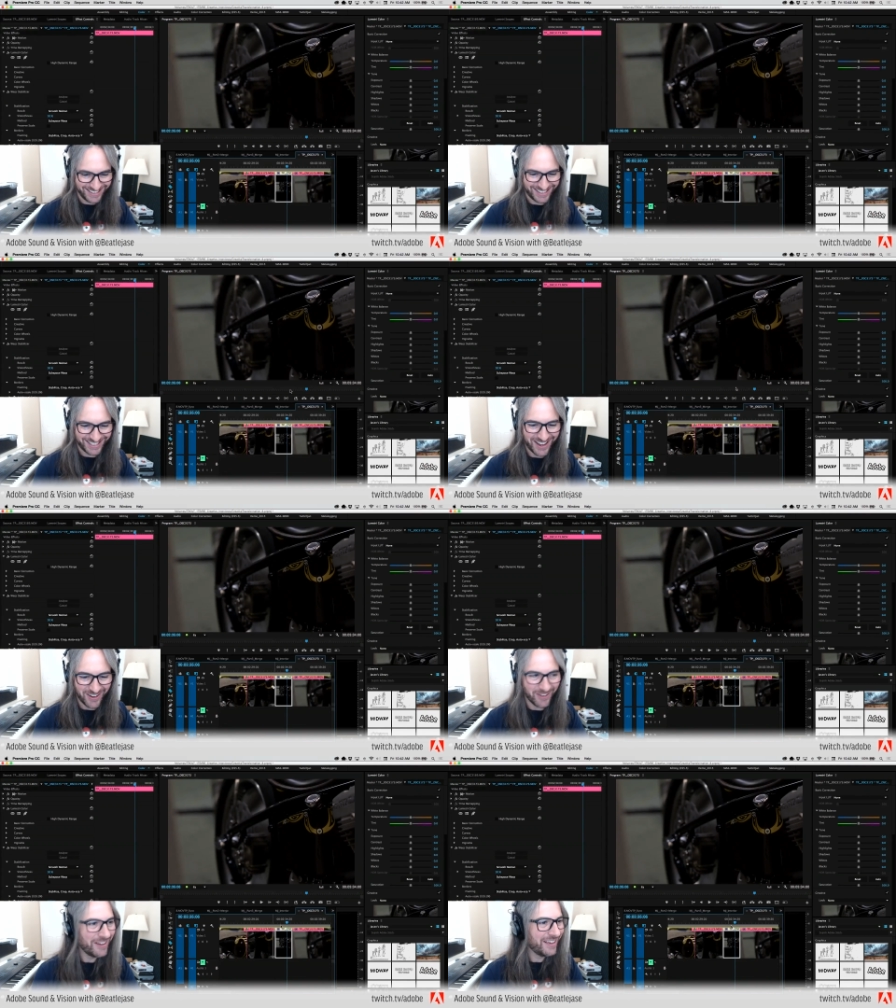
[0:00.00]

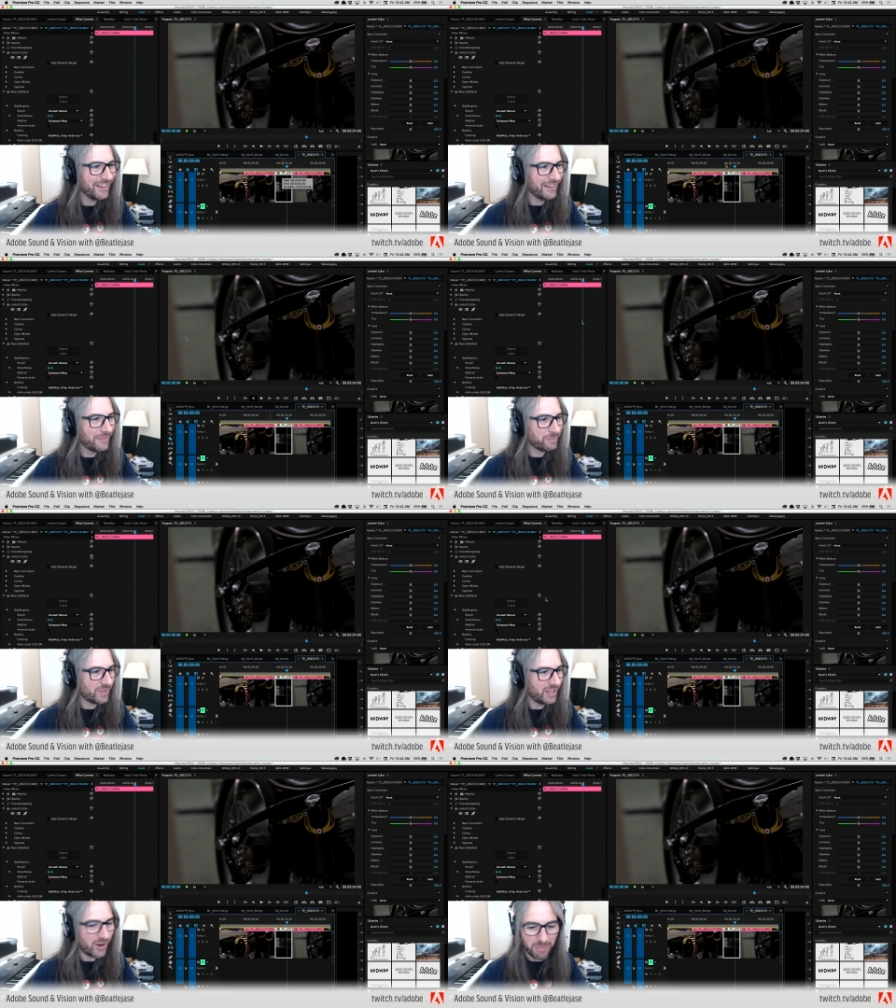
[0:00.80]
So,
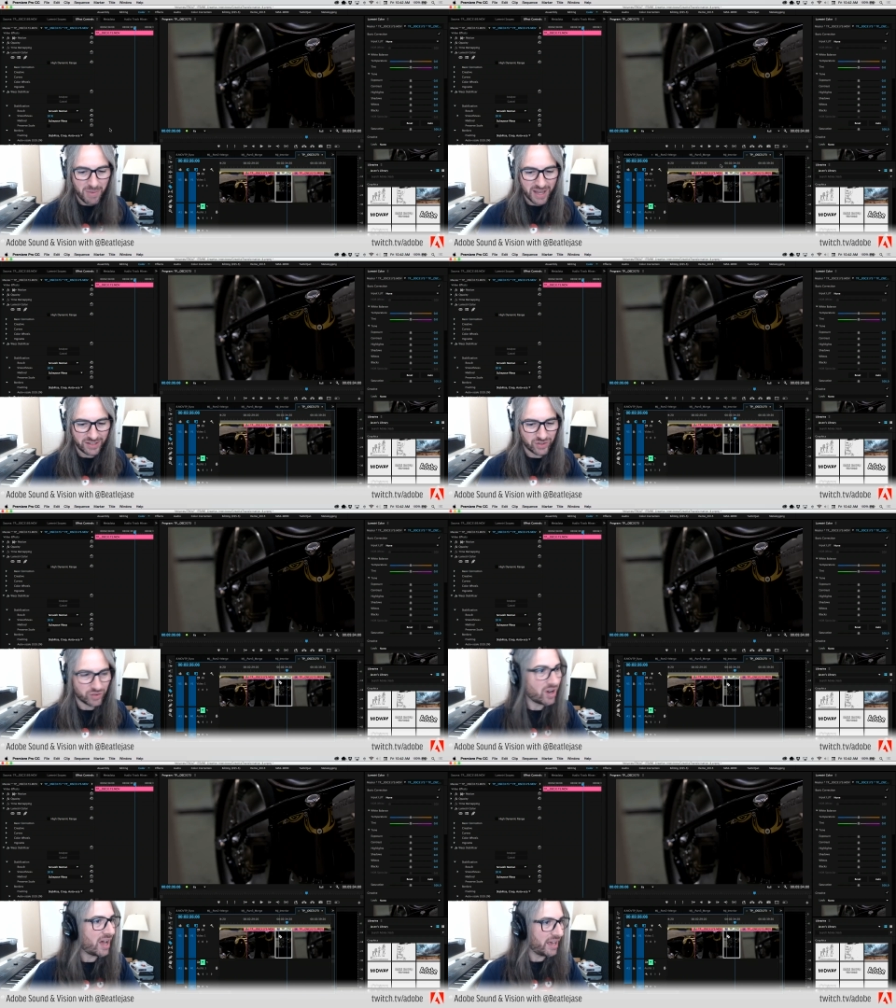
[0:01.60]
you know, I might
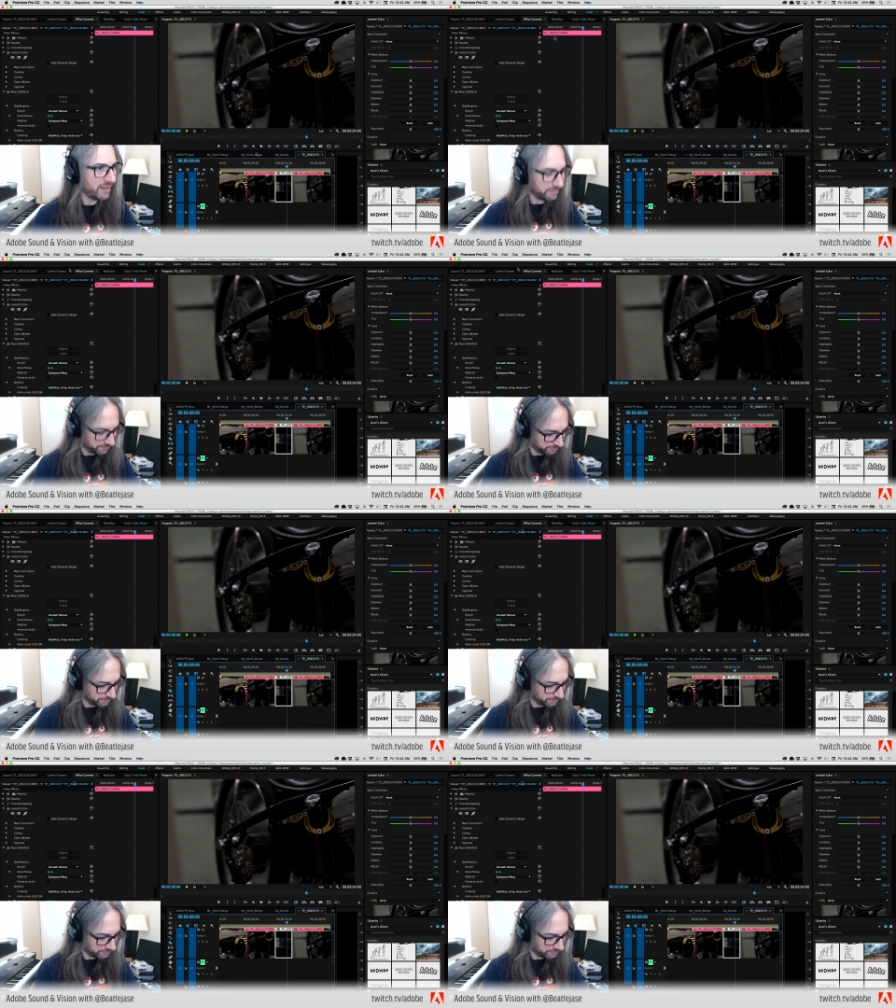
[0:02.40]
try